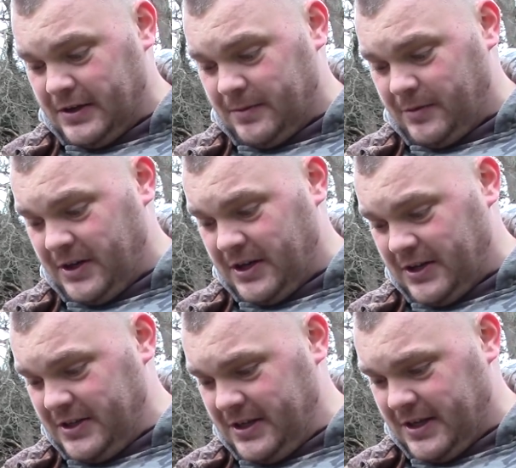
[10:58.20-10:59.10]
I'm really
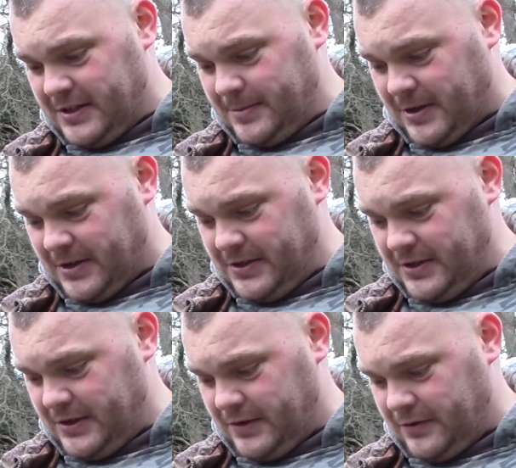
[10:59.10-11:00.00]
liking that, to be
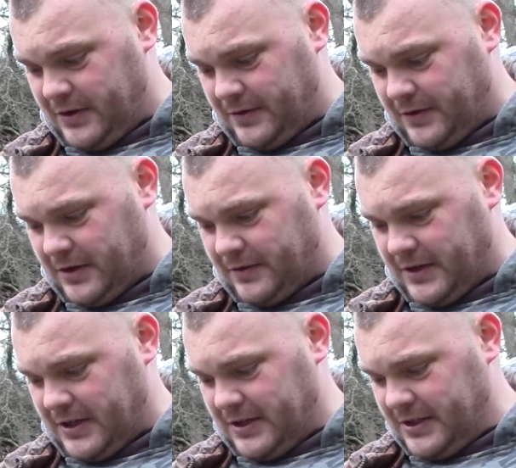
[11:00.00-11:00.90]
honest.
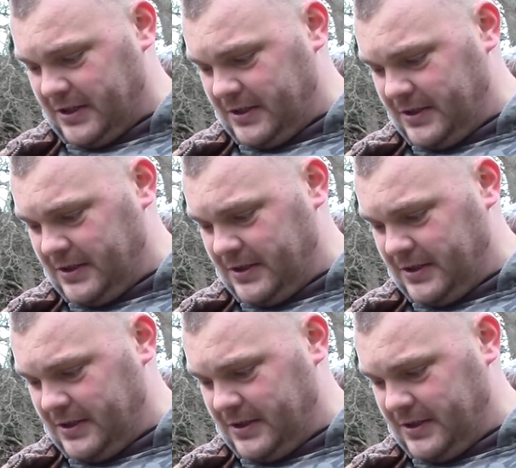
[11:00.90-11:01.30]
Really liking it.